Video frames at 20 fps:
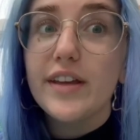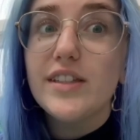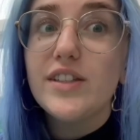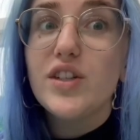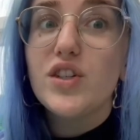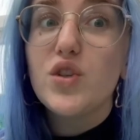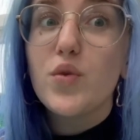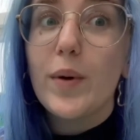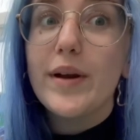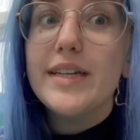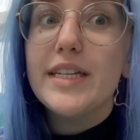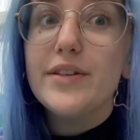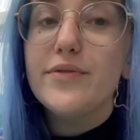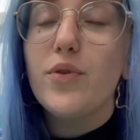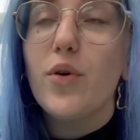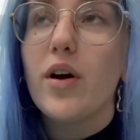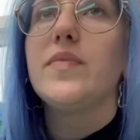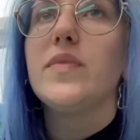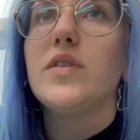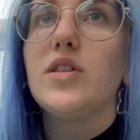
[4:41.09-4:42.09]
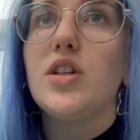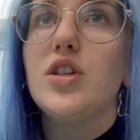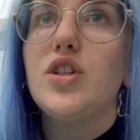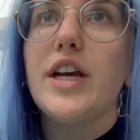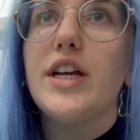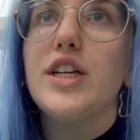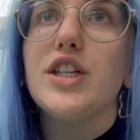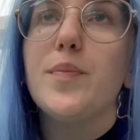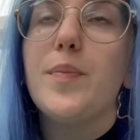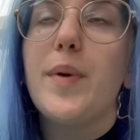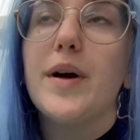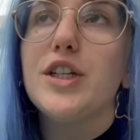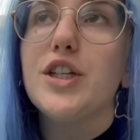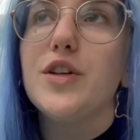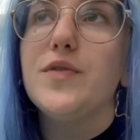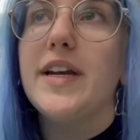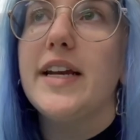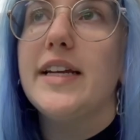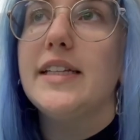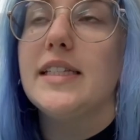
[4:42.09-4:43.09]
to change a bunch
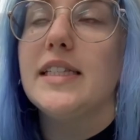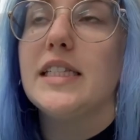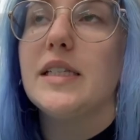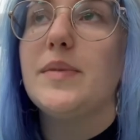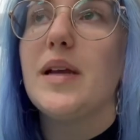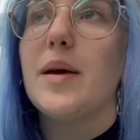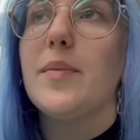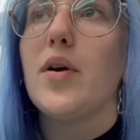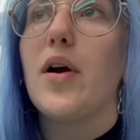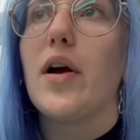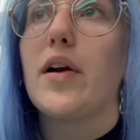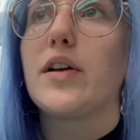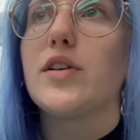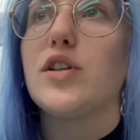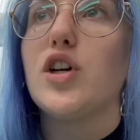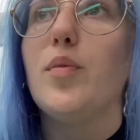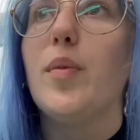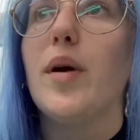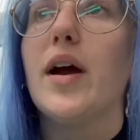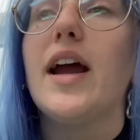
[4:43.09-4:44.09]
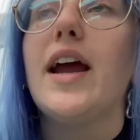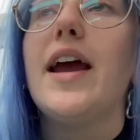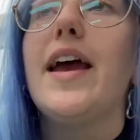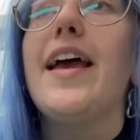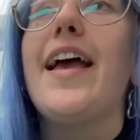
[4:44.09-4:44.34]
of dates in September and October,